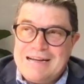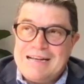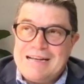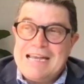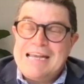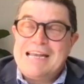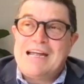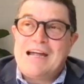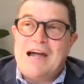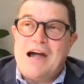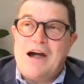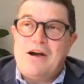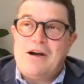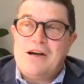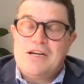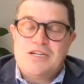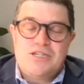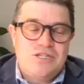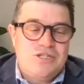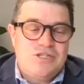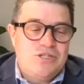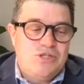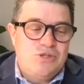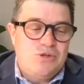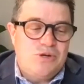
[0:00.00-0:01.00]

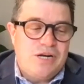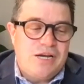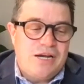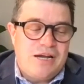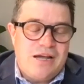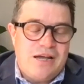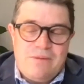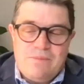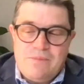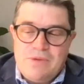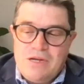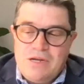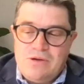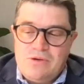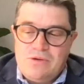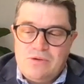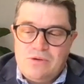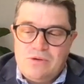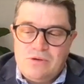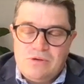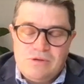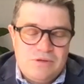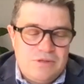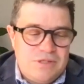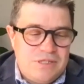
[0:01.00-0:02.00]
encouraged to join a company
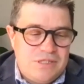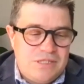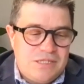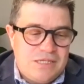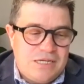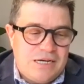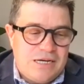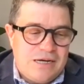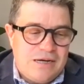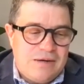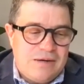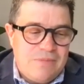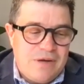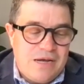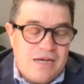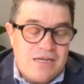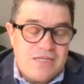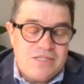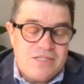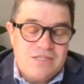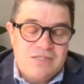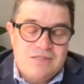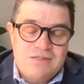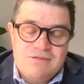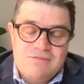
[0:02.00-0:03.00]
called
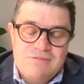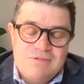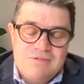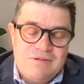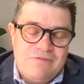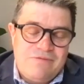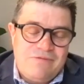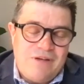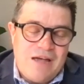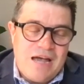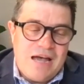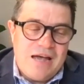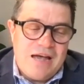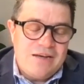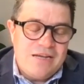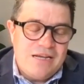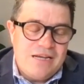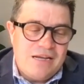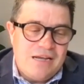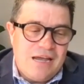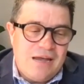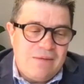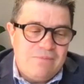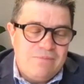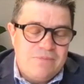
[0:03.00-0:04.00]
as
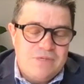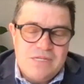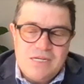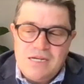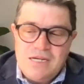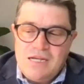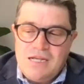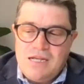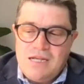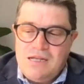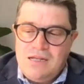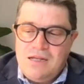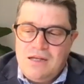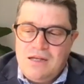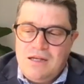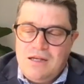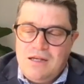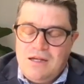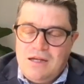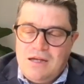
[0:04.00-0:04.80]
founding MD